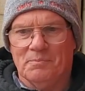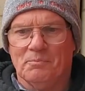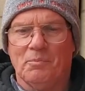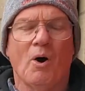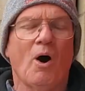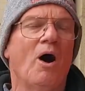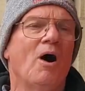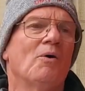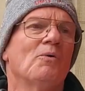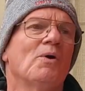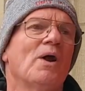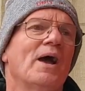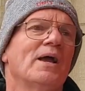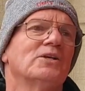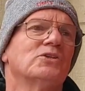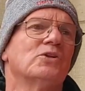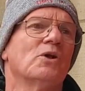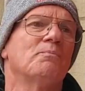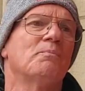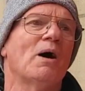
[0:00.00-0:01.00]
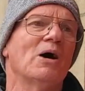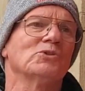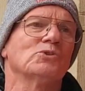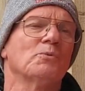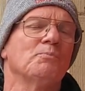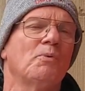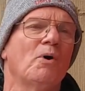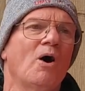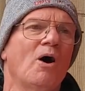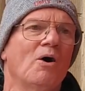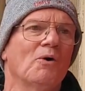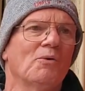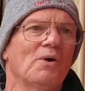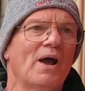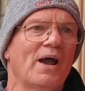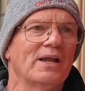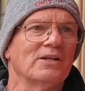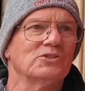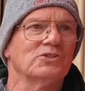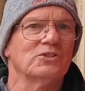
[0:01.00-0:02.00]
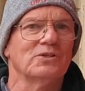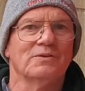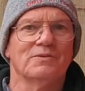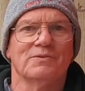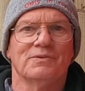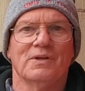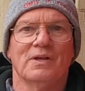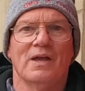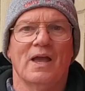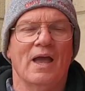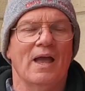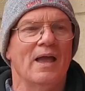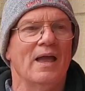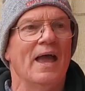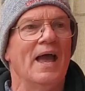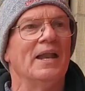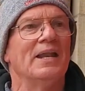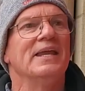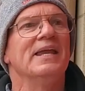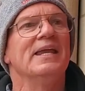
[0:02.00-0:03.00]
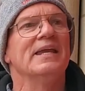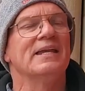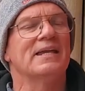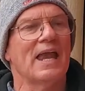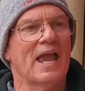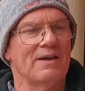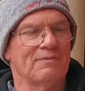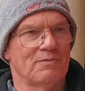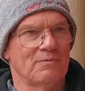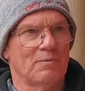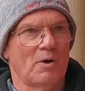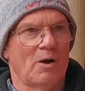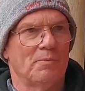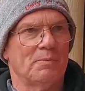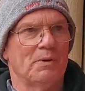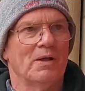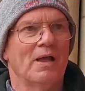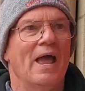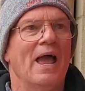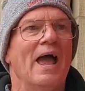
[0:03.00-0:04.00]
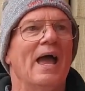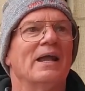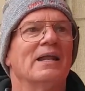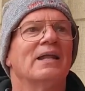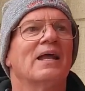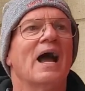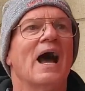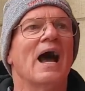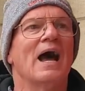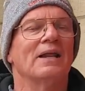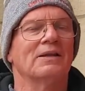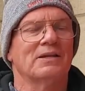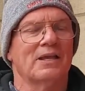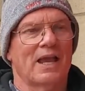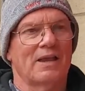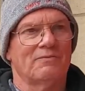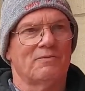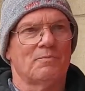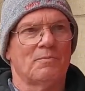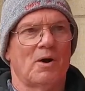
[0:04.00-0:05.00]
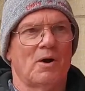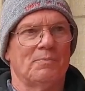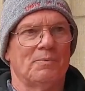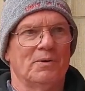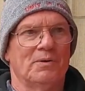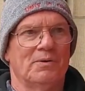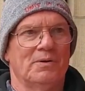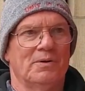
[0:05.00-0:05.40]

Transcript: the Apostle Paul writes, and he gave him up, and God gave him up.